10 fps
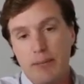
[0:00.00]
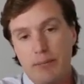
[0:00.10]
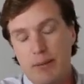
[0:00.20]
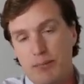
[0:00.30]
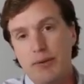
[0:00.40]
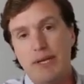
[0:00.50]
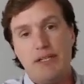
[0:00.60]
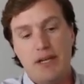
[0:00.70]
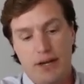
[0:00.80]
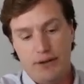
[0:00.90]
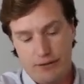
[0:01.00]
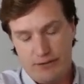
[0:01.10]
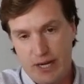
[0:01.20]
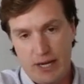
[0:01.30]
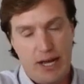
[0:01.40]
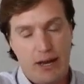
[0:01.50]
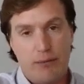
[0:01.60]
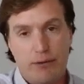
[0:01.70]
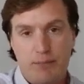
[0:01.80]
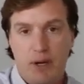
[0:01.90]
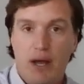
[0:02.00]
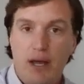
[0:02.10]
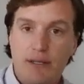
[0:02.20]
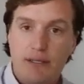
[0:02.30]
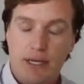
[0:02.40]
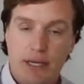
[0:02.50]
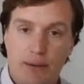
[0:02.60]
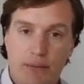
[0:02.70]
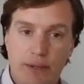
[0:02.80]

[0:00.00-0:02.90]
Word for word: People need to understand how to respond uh,